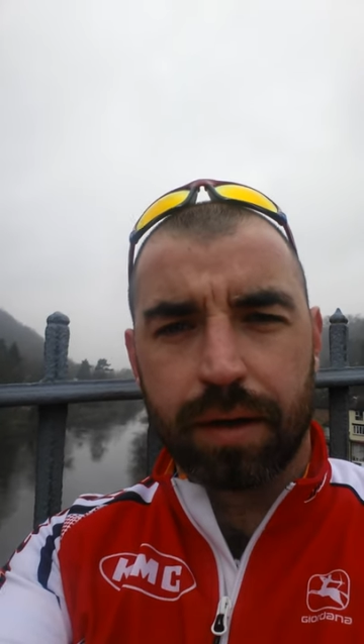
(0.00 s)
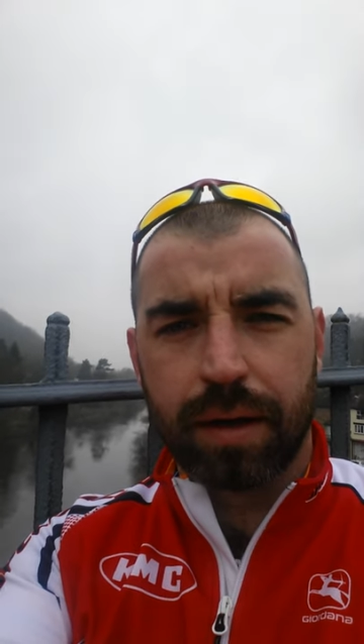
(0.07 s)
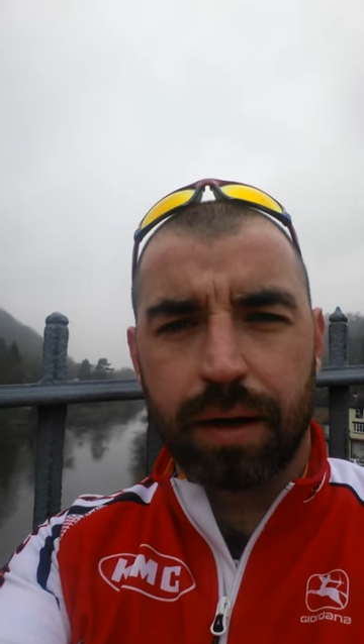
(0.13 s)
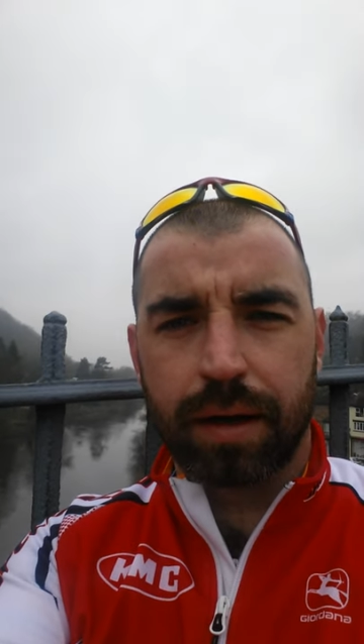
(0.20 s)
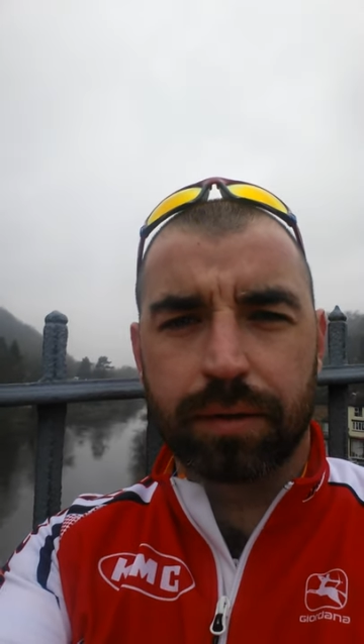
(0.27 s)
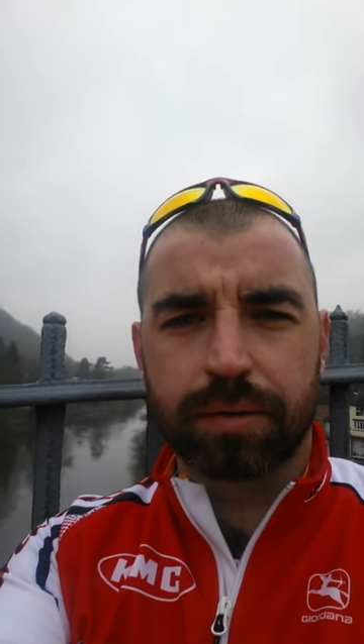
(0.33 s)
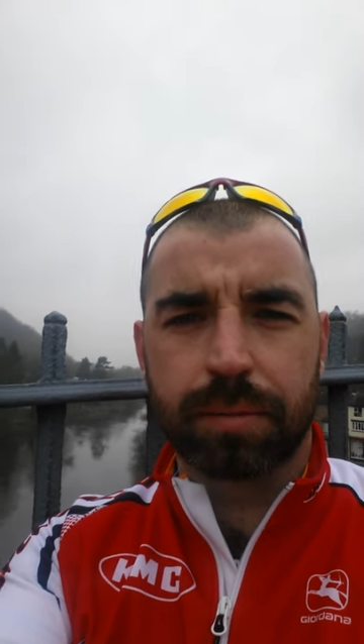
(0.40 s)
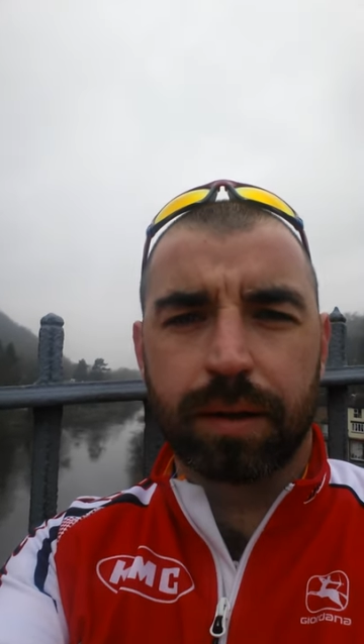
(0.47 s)

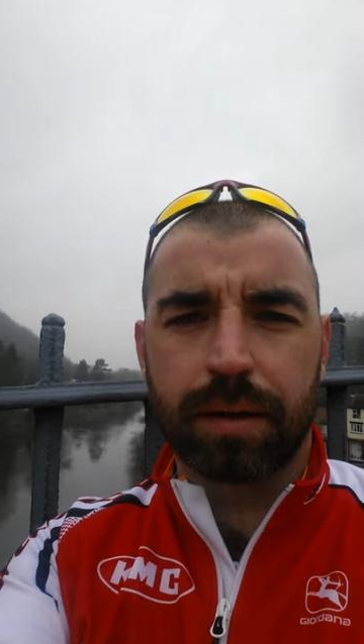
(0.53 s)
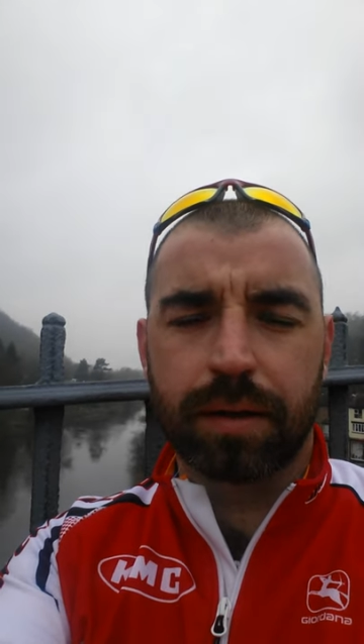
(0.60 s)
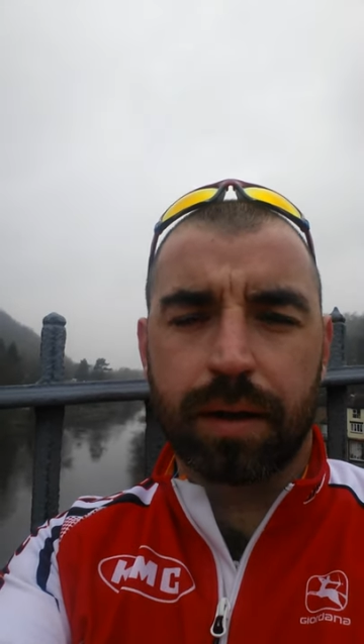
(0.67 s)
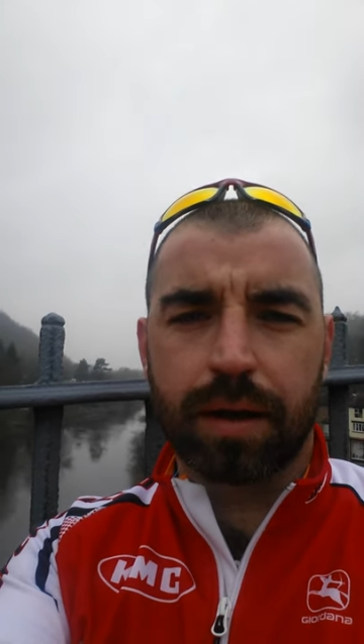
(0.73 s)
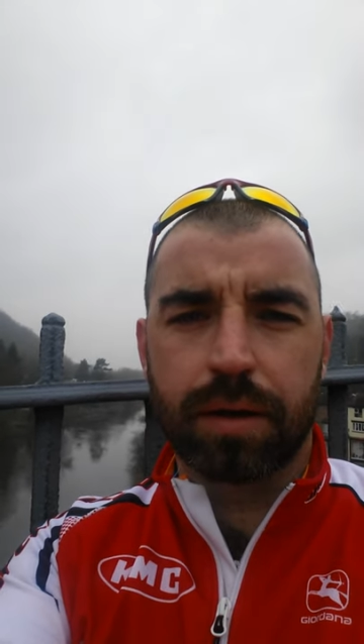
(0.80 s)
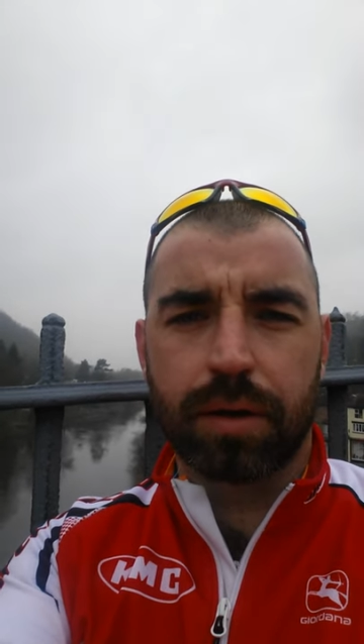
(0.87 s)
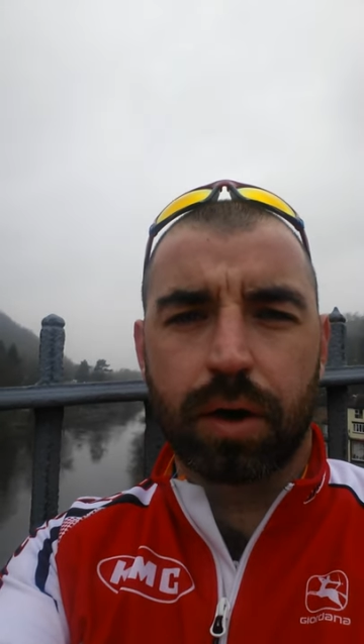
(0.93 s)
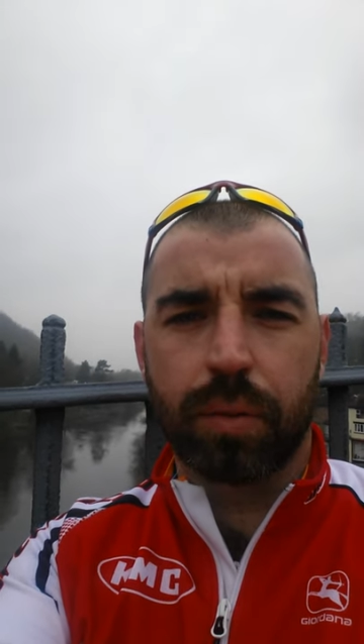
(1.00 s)
and ultimately
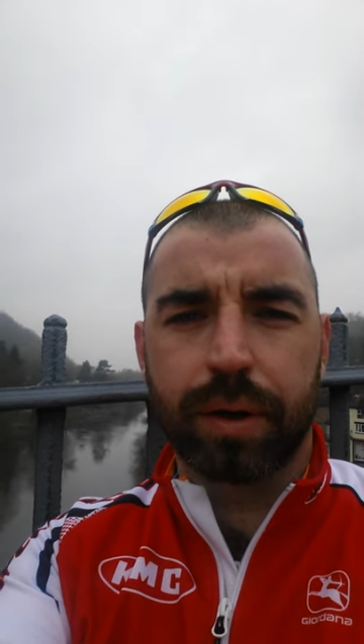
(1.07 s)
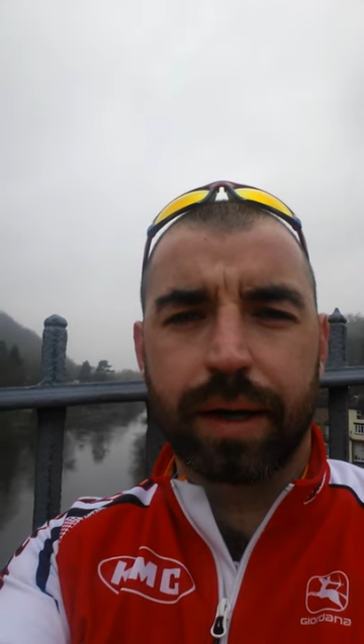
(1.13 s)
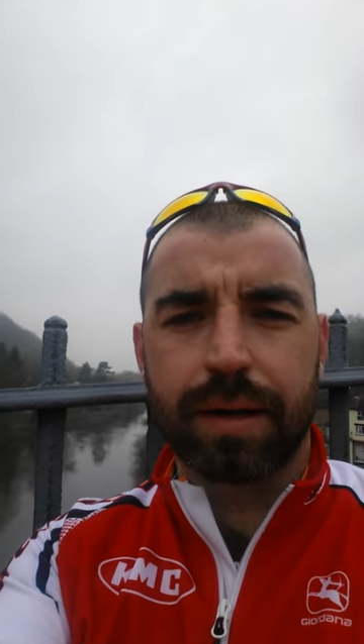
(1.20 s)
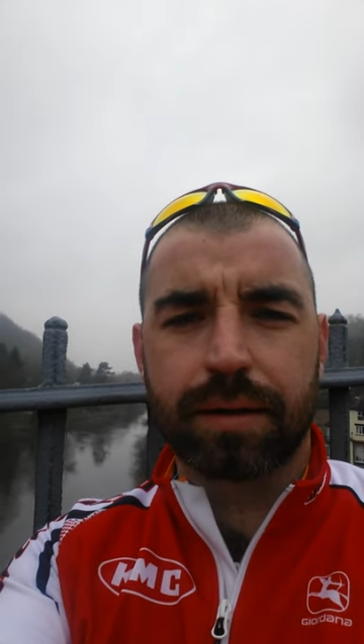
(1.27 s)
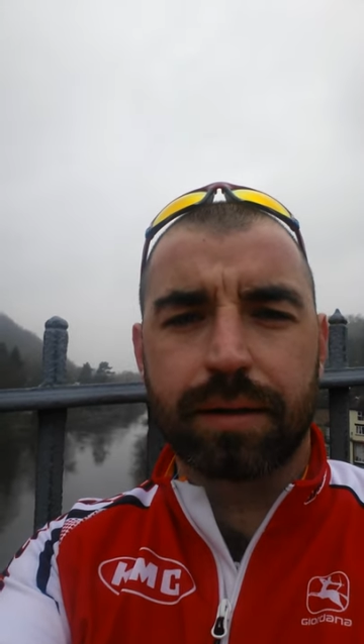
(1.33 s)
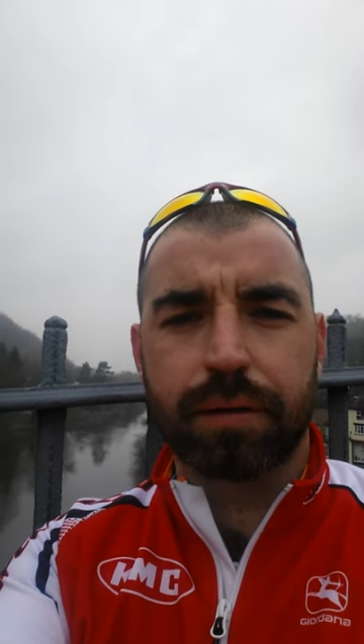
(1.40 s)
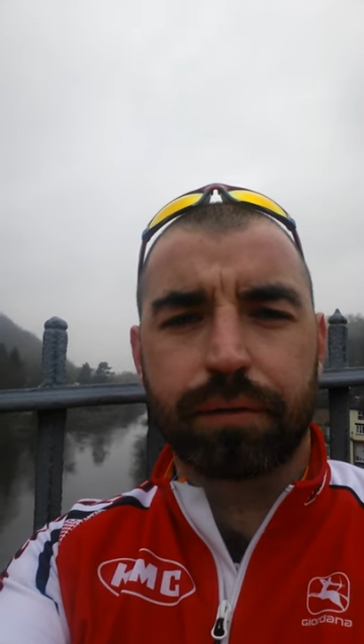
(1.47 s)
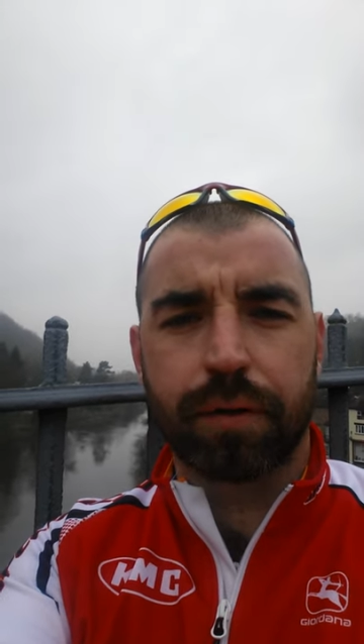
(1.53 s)
there you go, we're getting
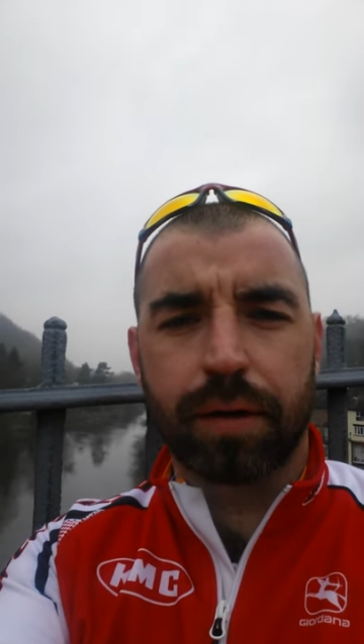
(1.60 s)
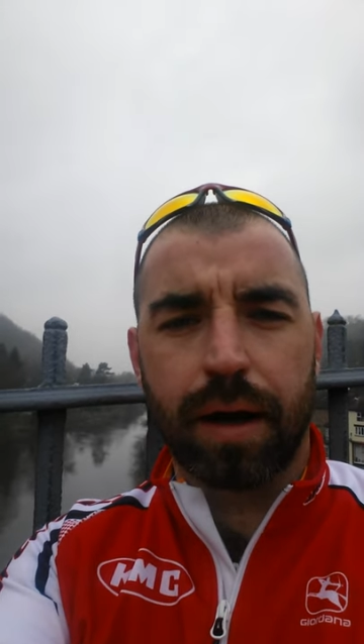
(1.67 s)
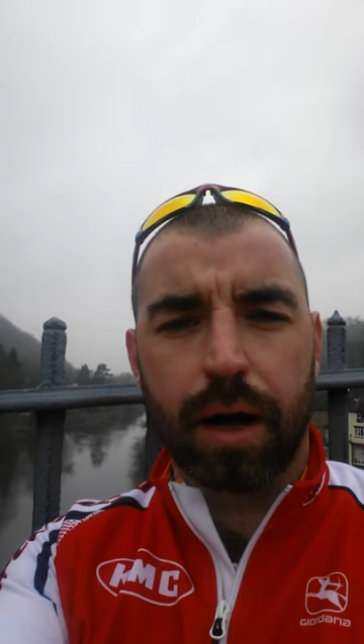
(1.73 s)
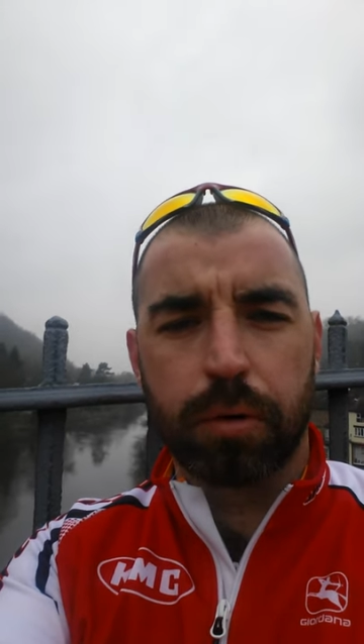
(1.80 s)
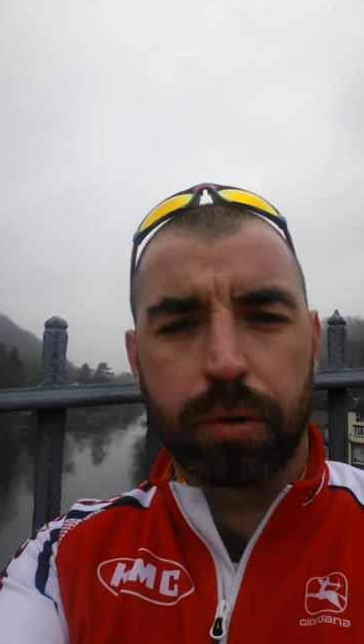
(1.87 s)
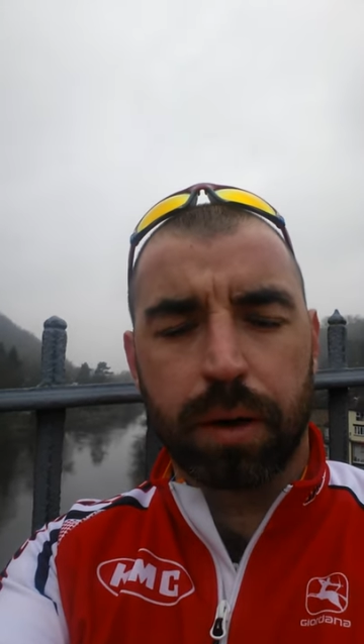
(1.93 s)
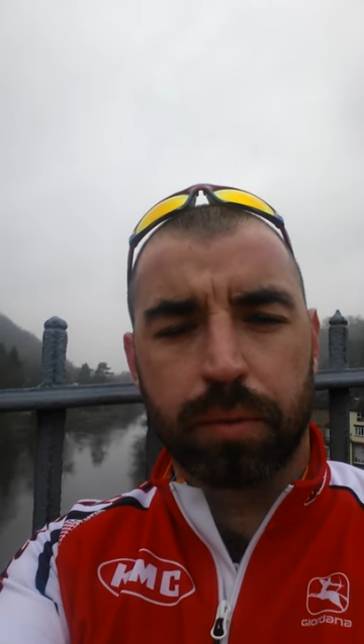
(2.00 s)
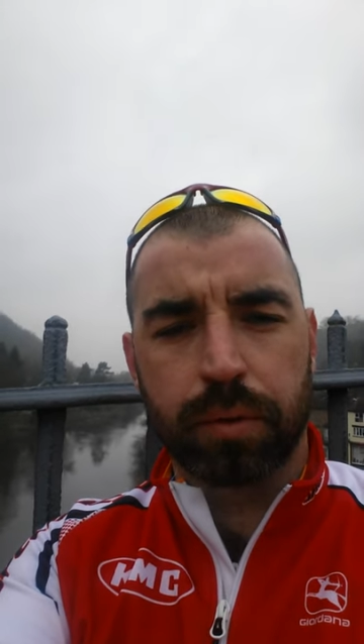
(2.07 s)
a different
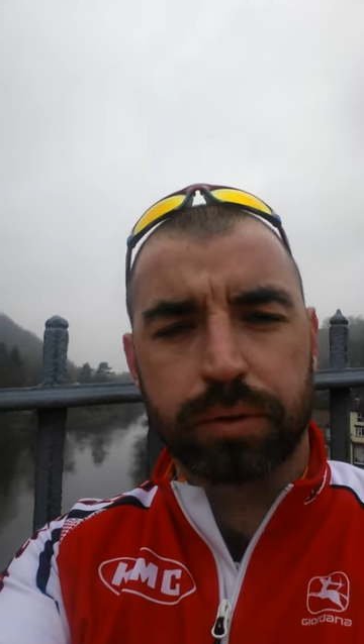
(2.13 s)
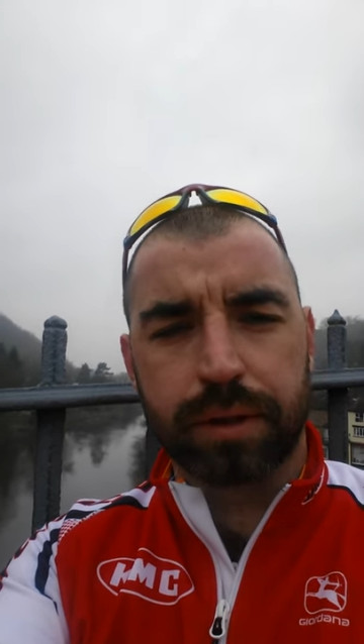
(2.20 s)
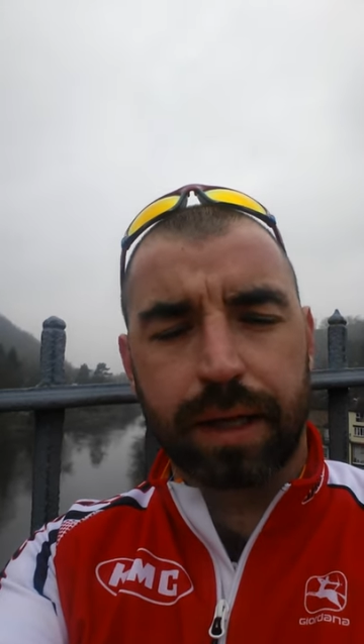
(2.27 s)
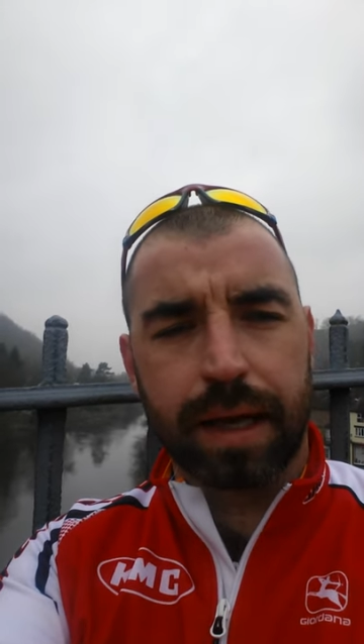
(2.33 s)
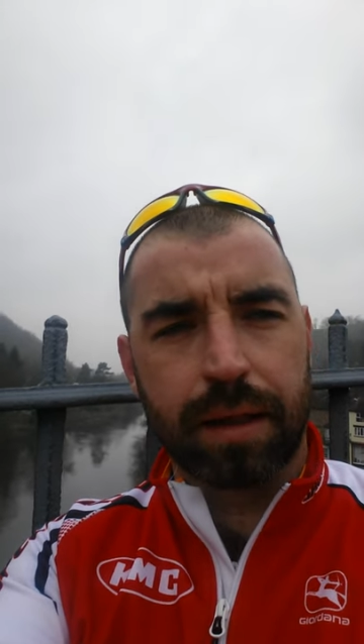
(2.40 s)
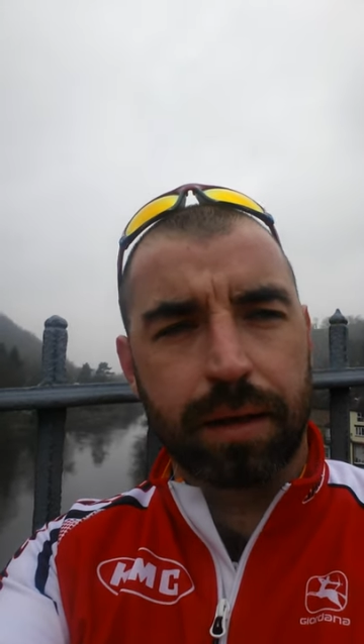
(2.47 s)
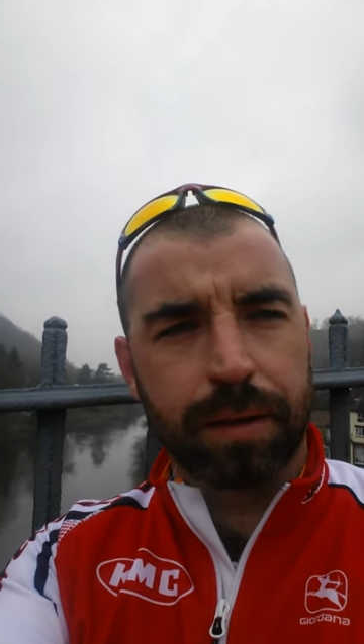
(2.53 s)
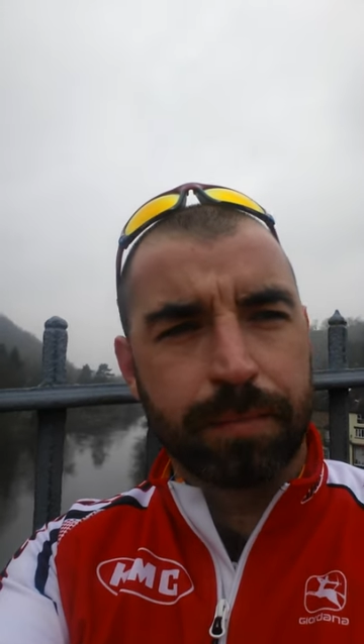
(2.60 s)
outcome
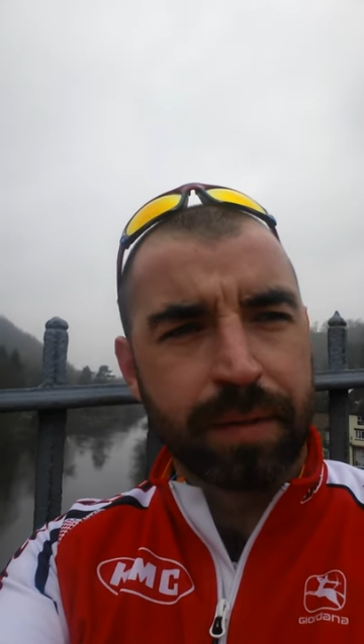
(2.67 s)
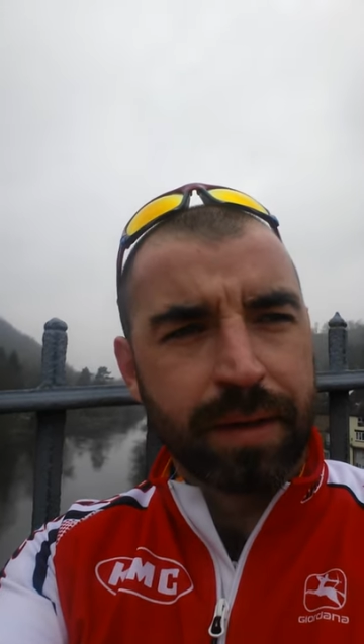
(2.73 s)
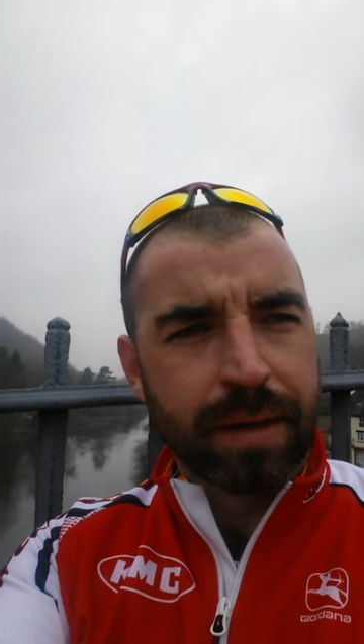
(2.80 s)
altogether.